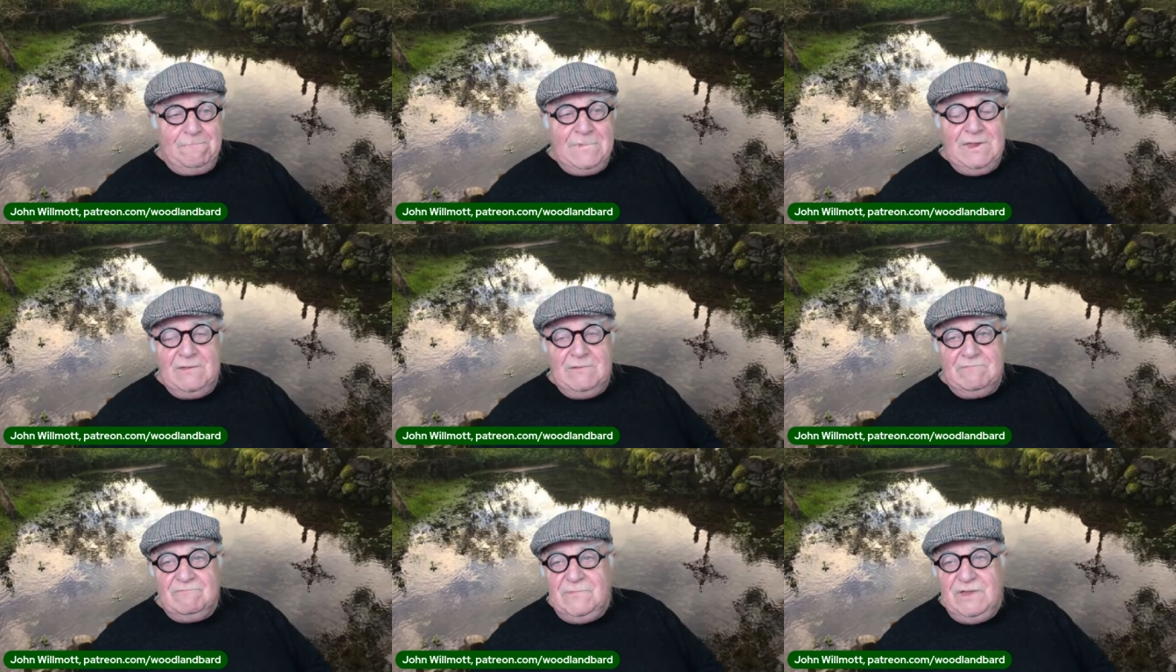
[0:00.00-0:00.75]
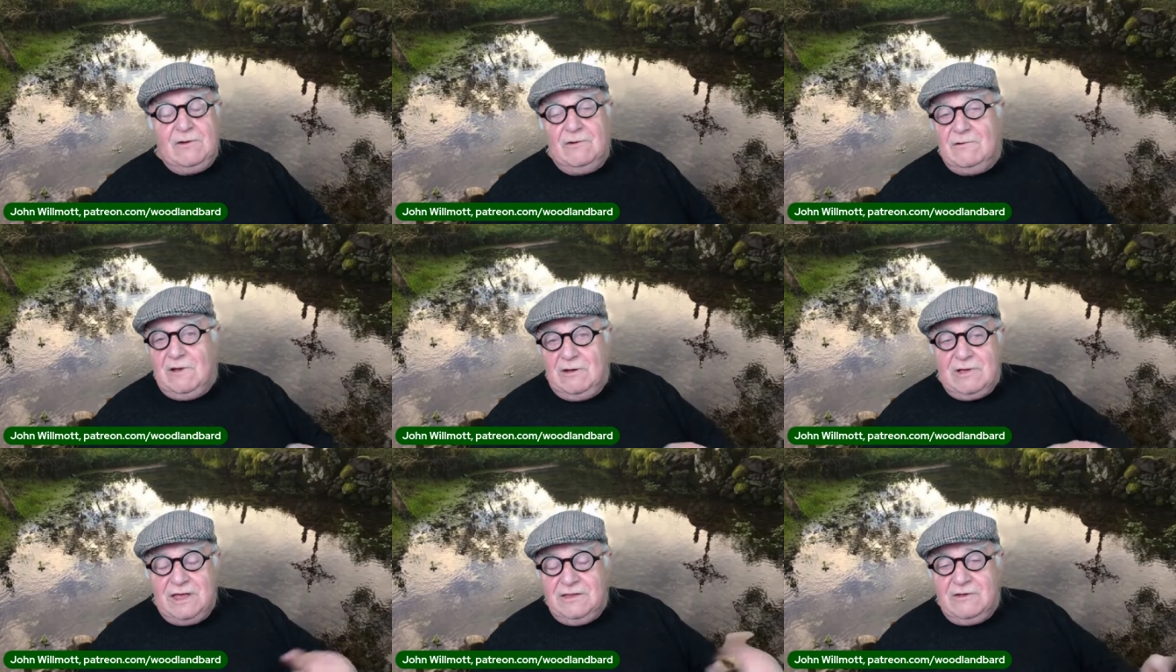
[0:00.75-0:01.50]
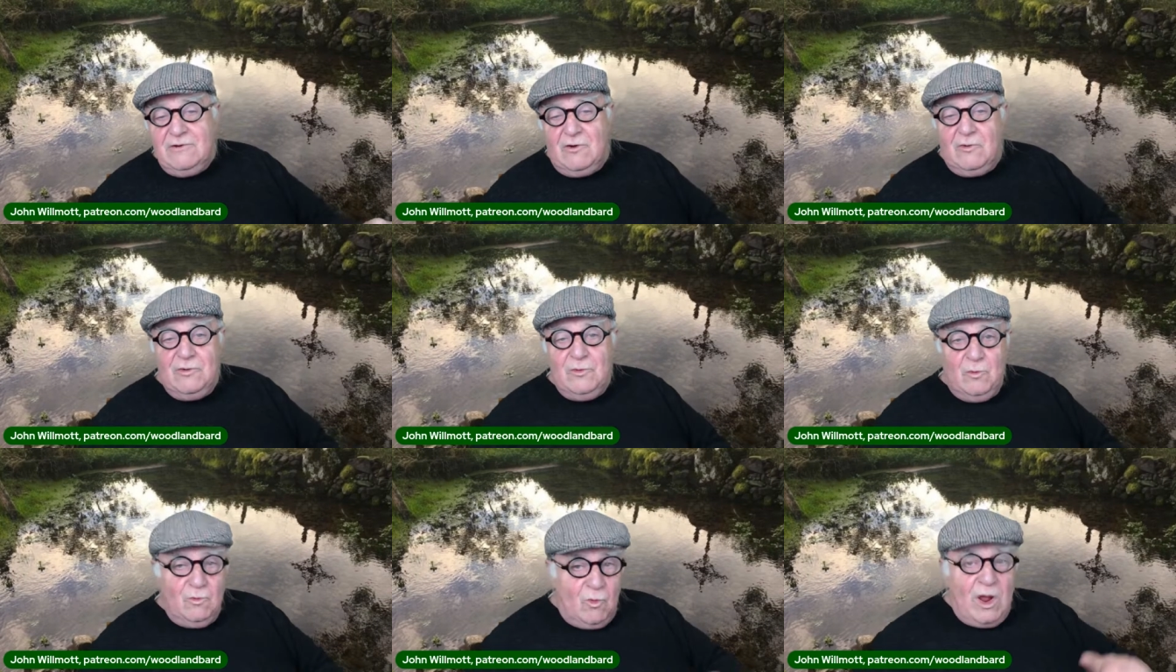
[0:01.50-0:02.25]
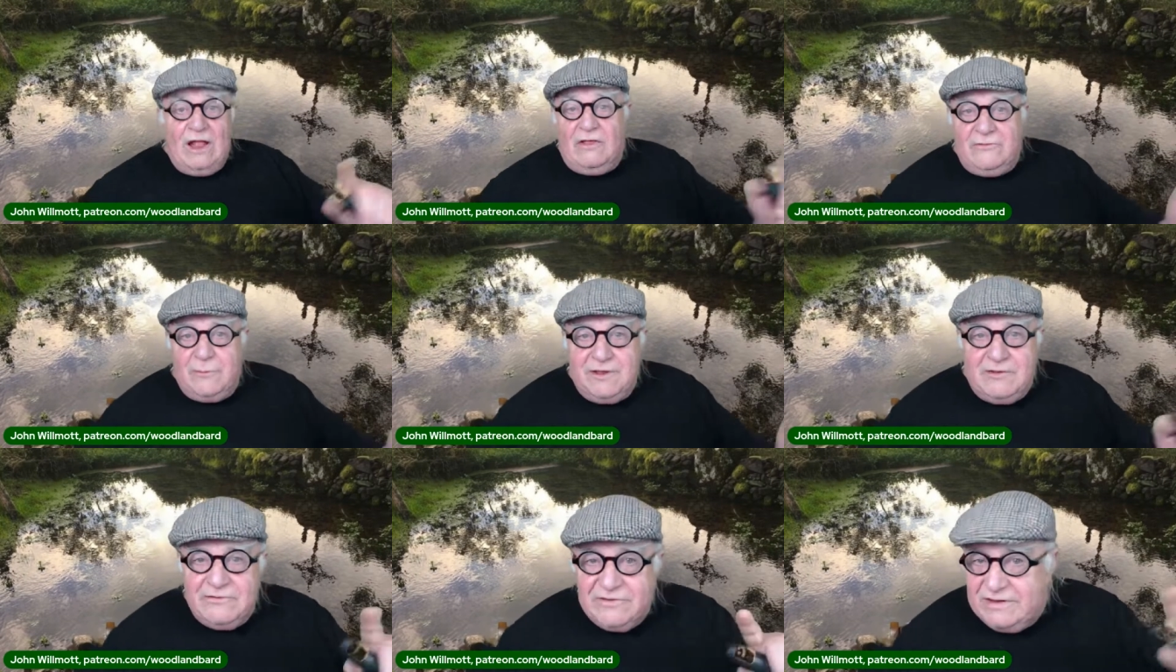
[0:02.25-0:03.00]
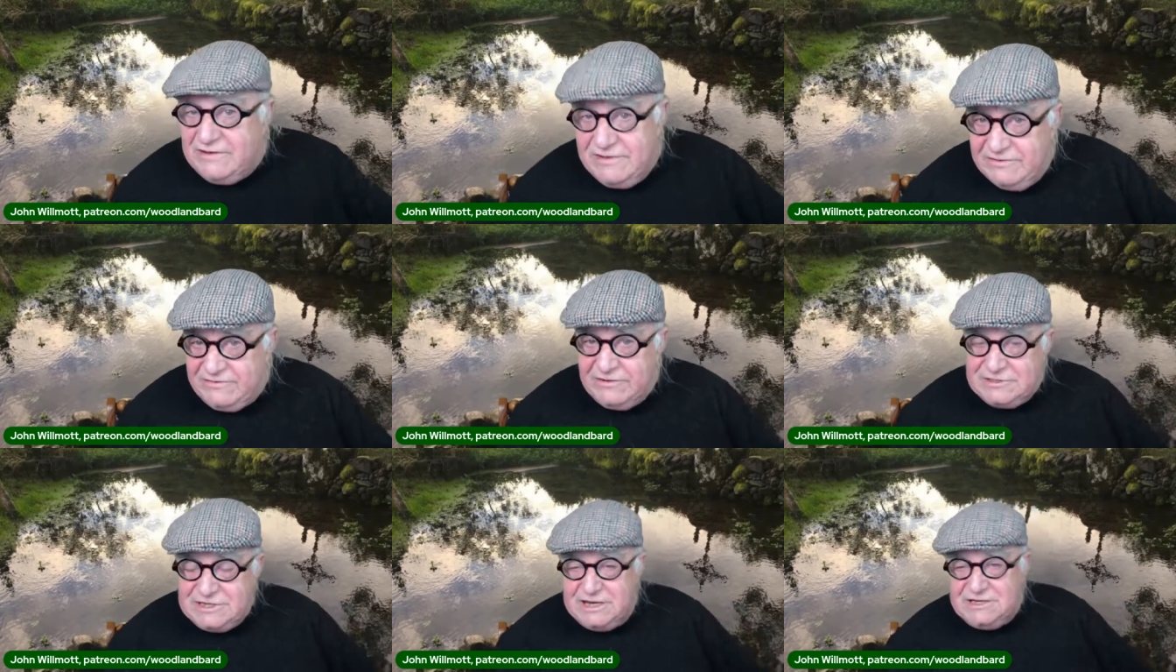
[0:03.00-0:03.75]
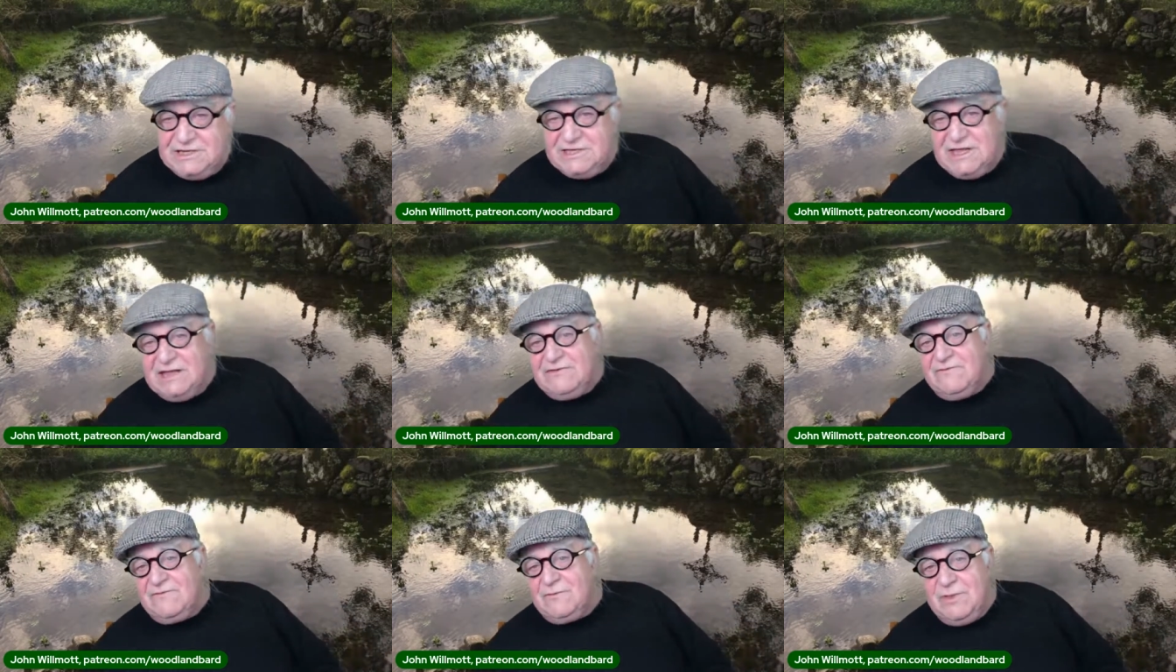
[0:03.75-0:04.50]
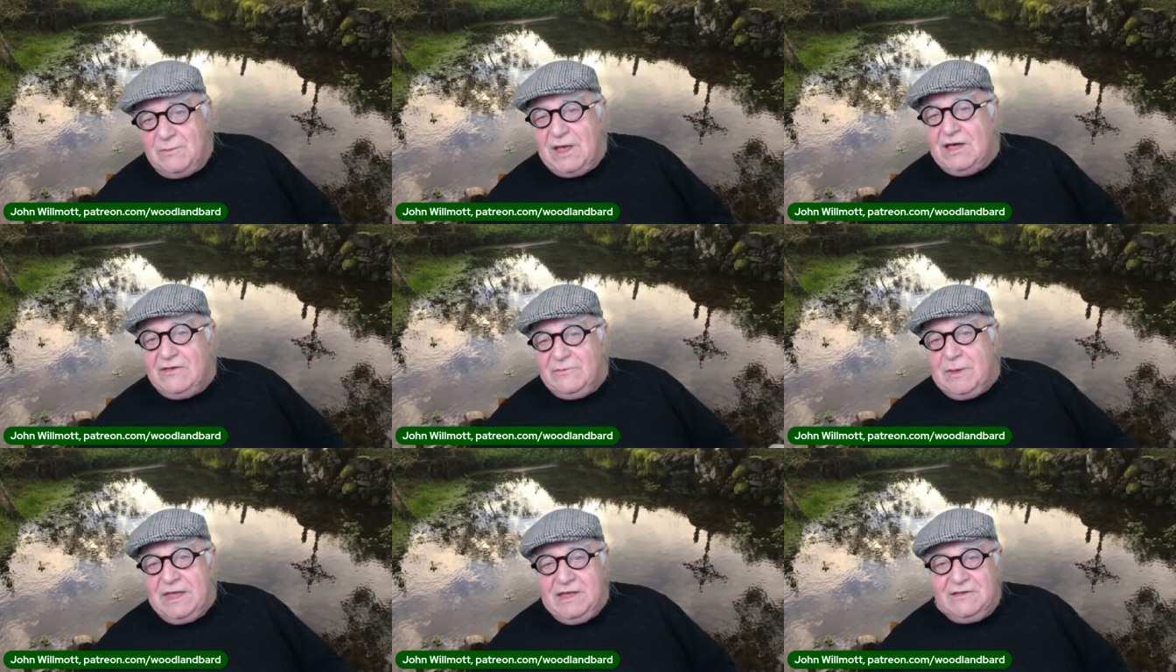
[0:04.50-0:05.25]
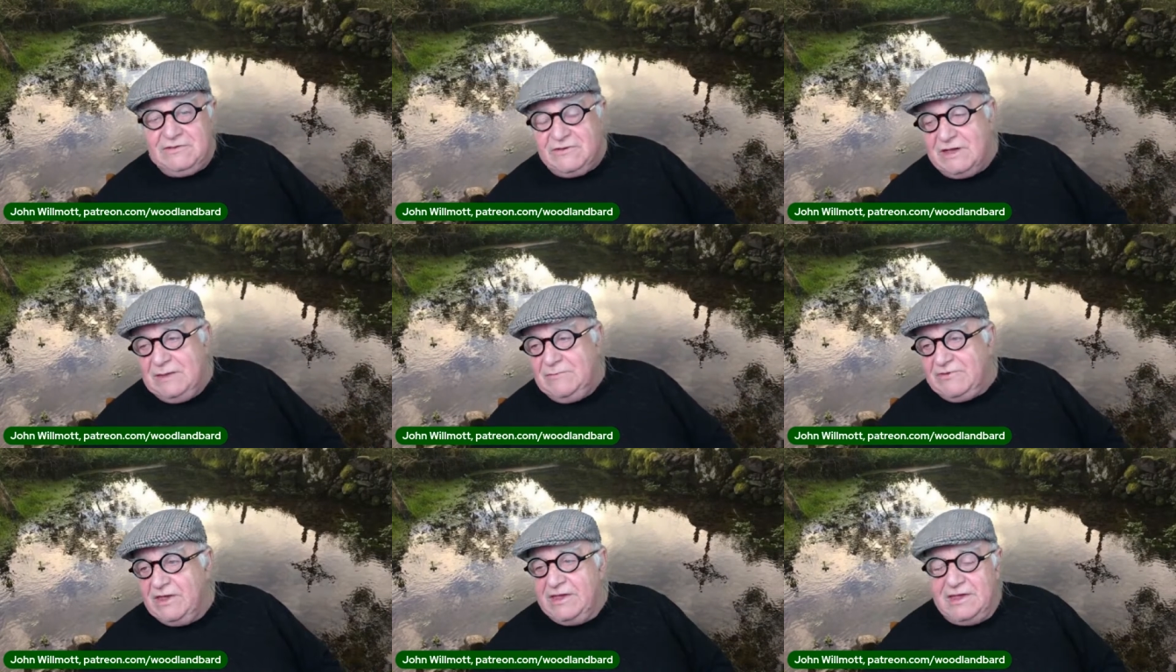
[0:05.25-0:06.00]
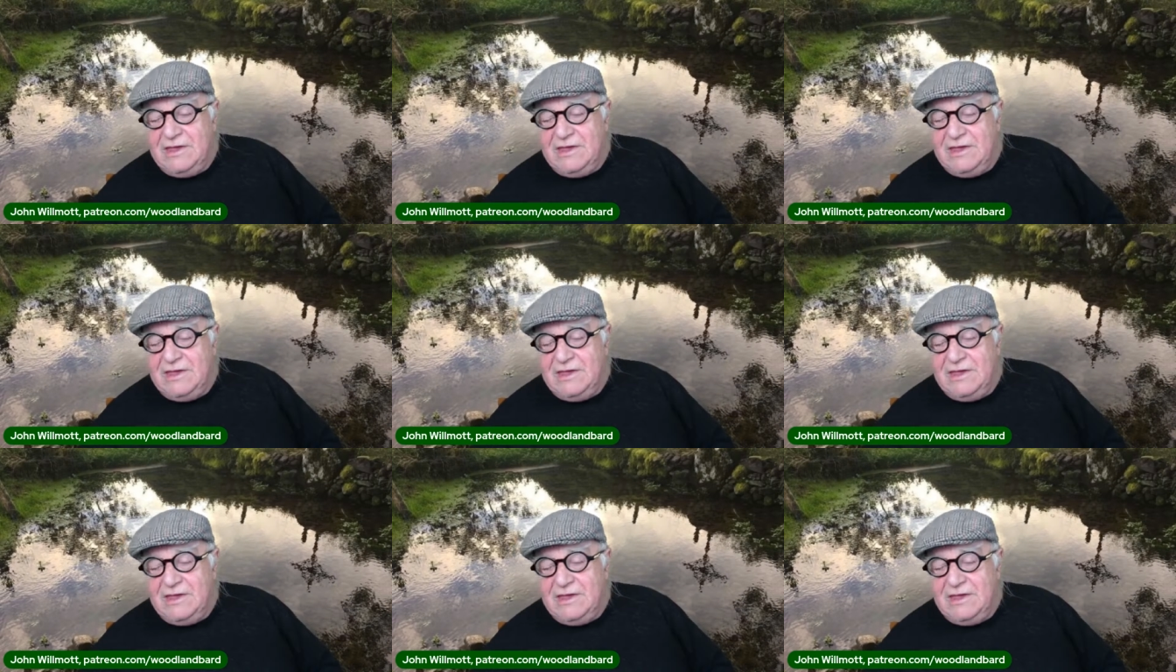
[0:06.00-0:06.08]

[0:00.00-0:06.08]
you know, okay, don't call them wells because they associated that from the past pagan times